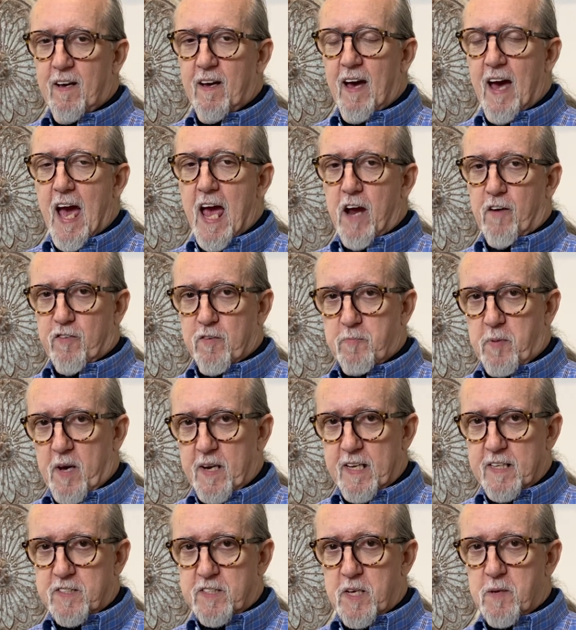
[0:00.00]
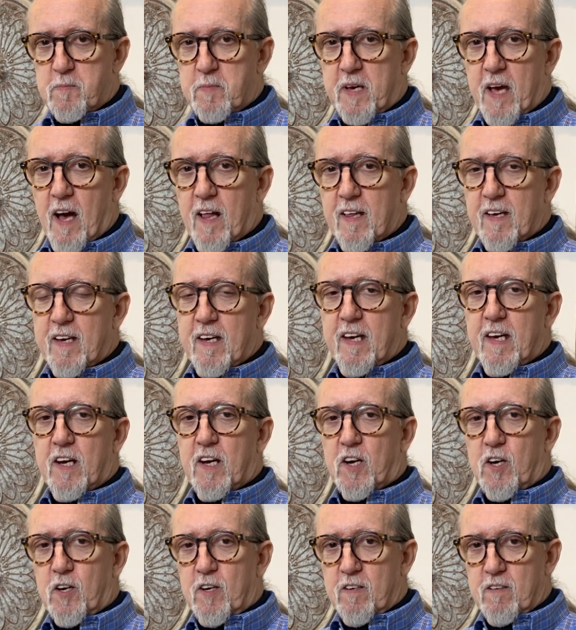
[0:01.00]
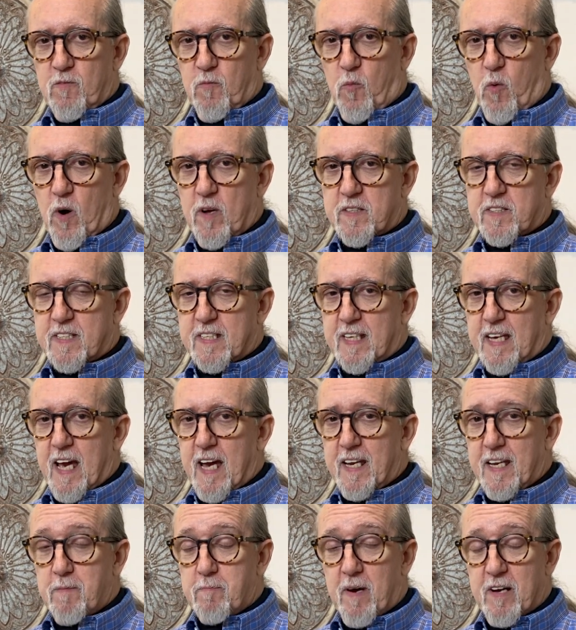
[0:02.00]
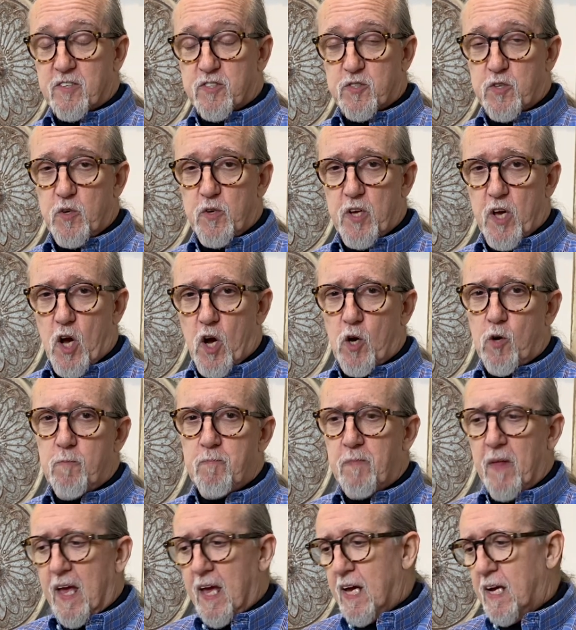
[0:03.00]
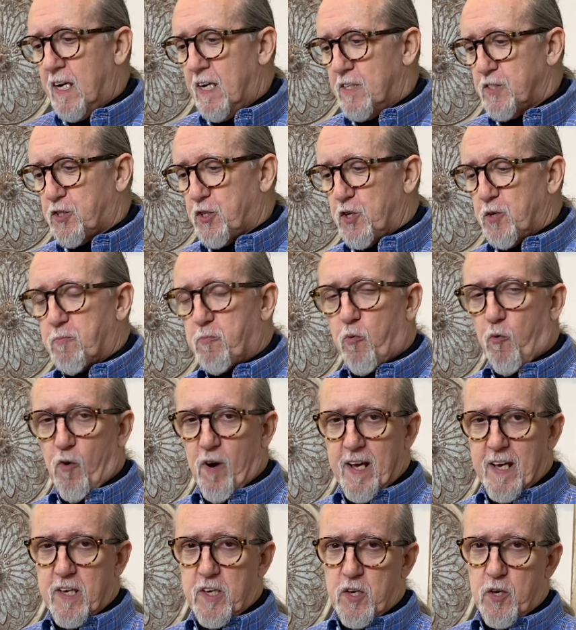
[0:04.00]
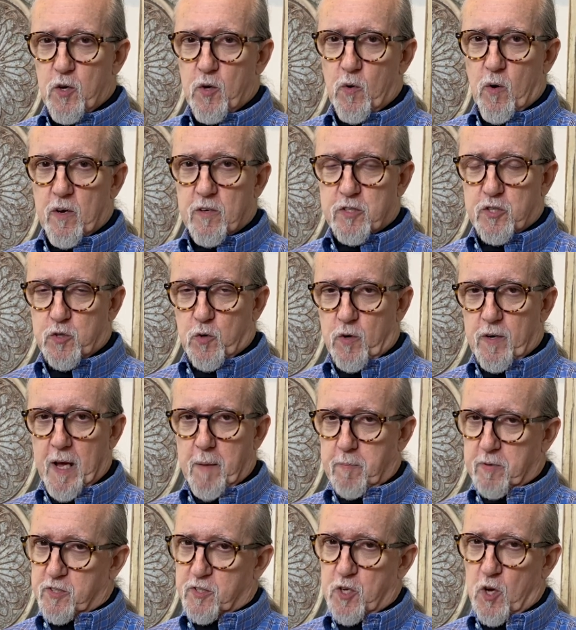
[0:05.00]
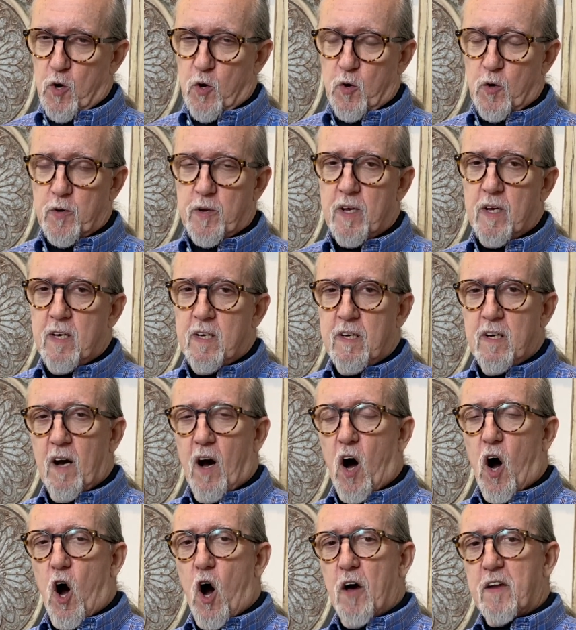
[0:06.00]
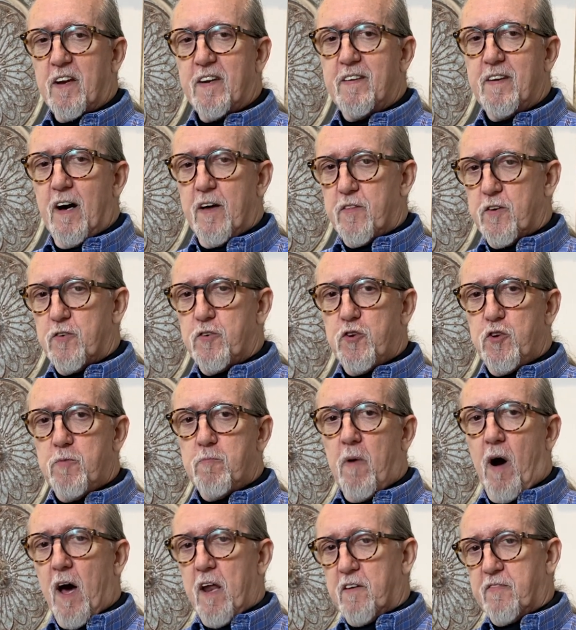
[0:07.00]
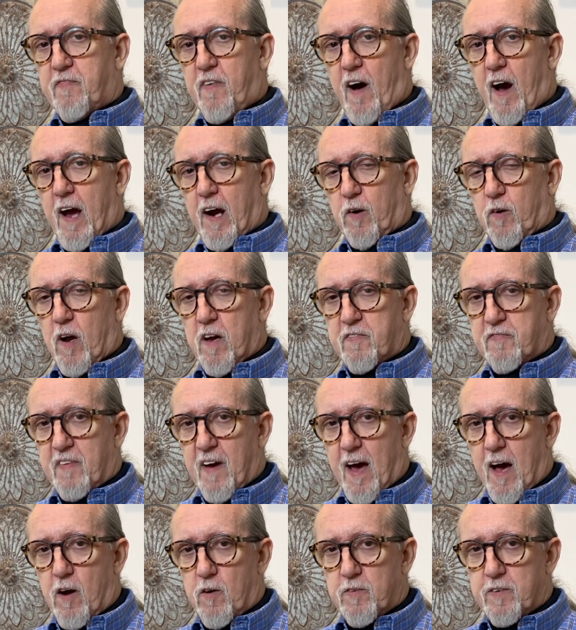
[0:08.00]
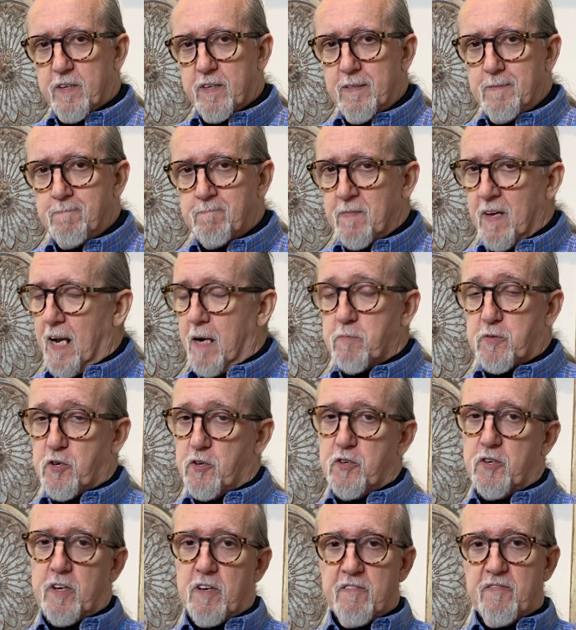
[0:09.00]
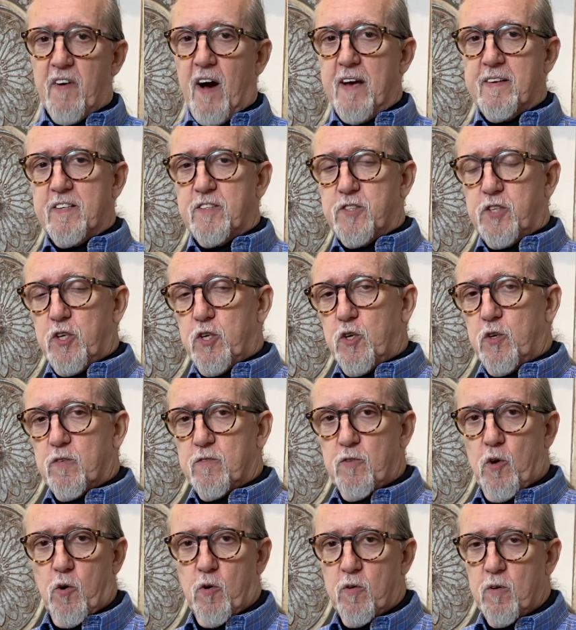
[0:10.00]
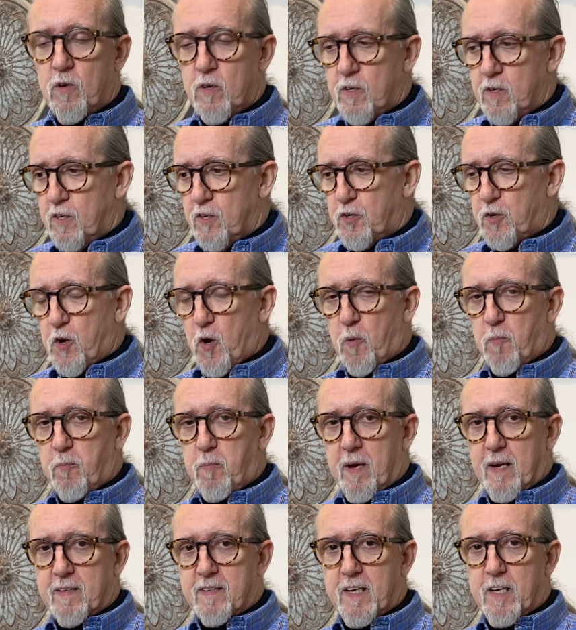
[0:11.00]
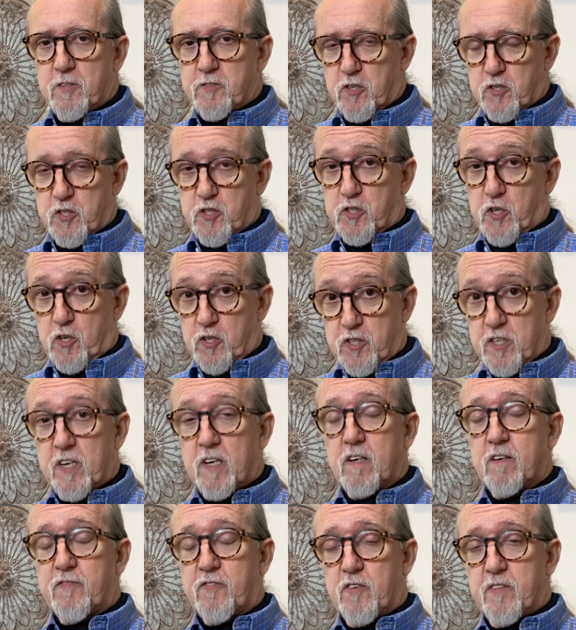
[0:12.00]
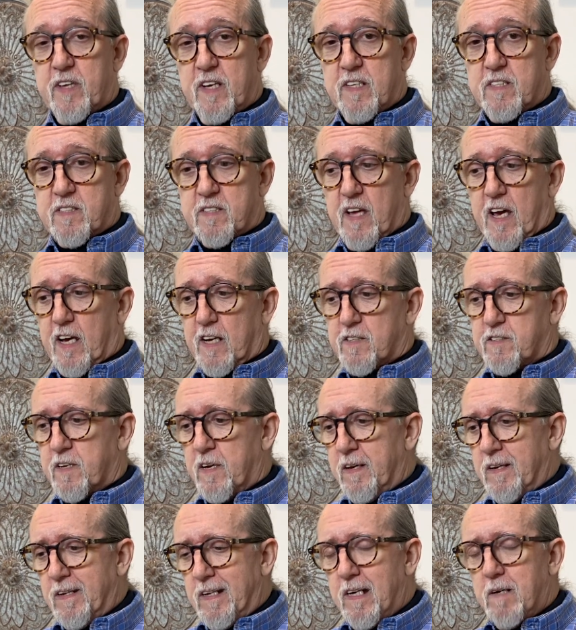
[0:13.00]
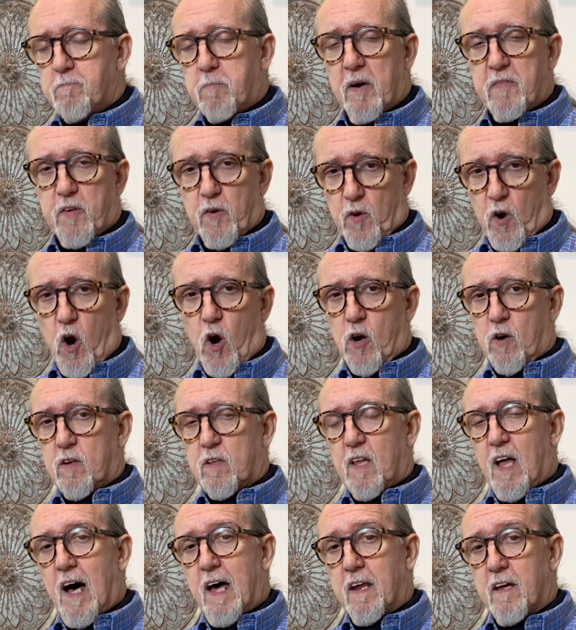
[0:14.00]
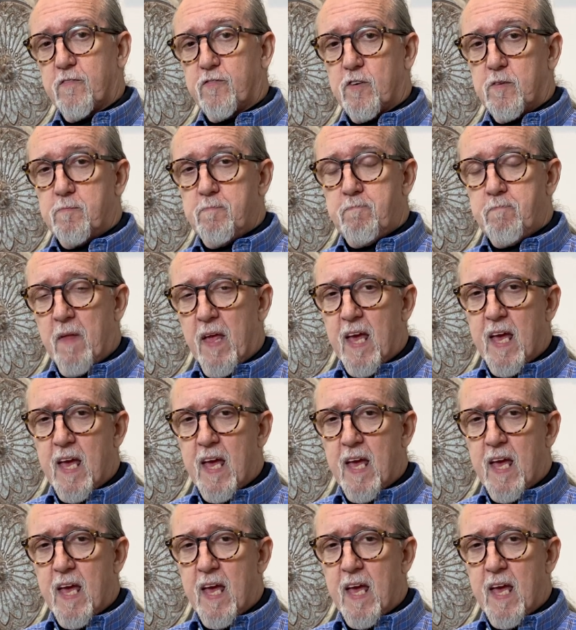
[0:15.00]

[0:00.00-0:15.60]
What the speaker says: Hey everybody, Tim Kelly here, once again in my studio to bring you a short episode on another new modifier I found. I'm sure you can find it too. No big deal to searching for these things, but there are a lot of them.